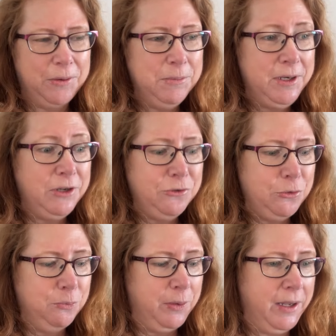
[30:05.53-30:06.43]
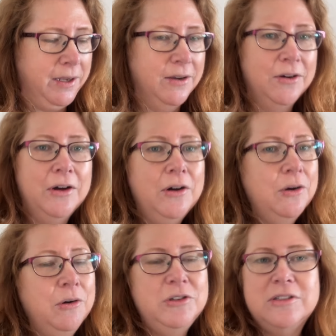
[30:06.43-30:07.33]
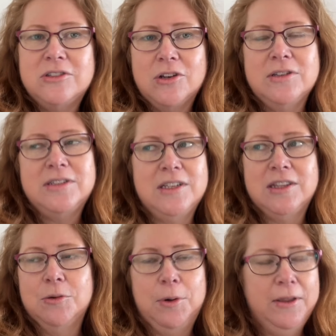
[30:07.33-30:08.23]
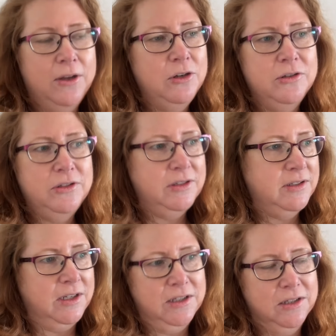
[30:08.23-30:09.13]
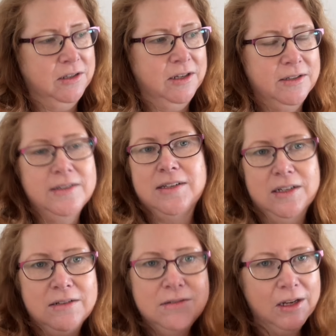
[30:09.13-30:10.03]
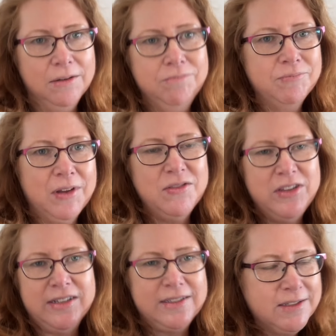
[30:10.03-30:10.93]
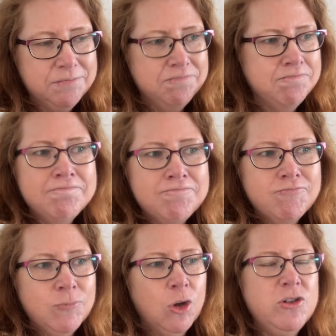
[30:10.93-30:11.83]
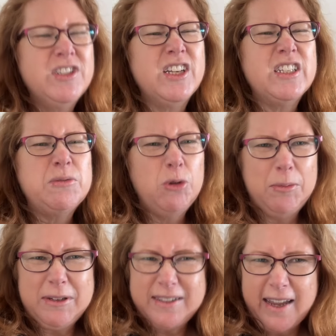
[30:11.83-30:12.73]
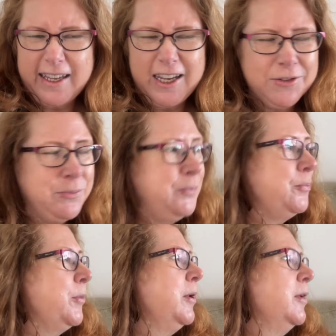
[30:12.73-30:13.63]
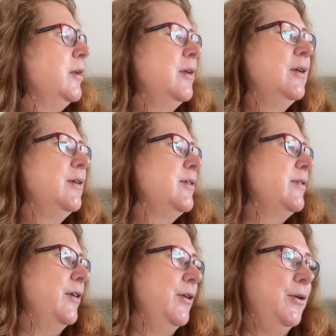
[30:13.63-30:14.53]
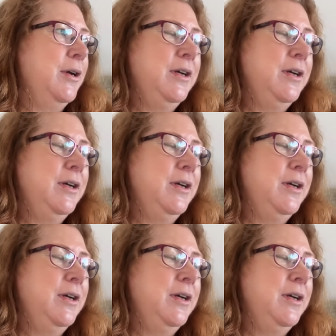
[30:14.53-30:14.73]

many are too big, or just don't sit the way they used to sit. As I said, yeah, everything's not just getting smaller but saggier. So